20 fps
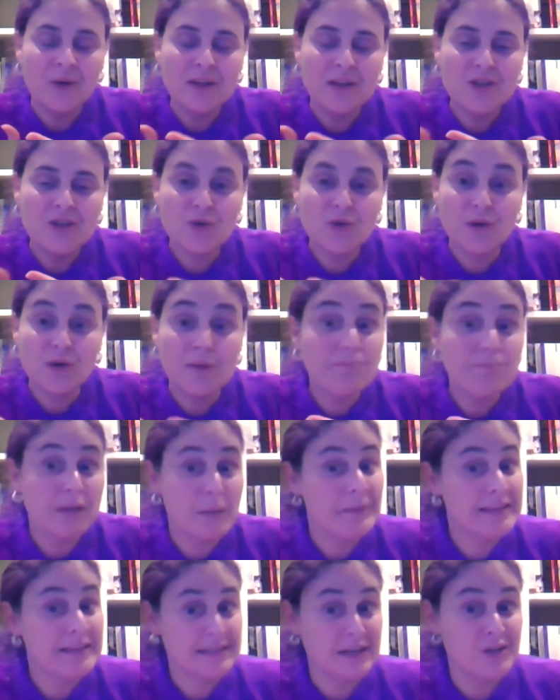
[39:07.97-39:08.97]
ensure
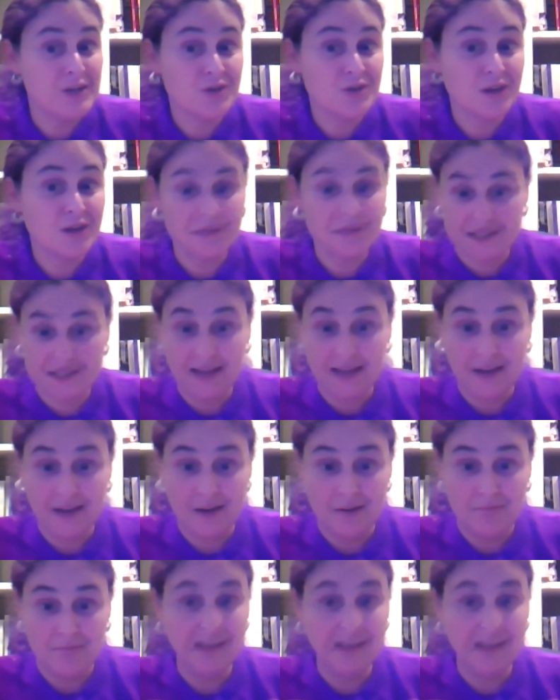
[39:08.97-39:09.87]
implementation of CEDAW?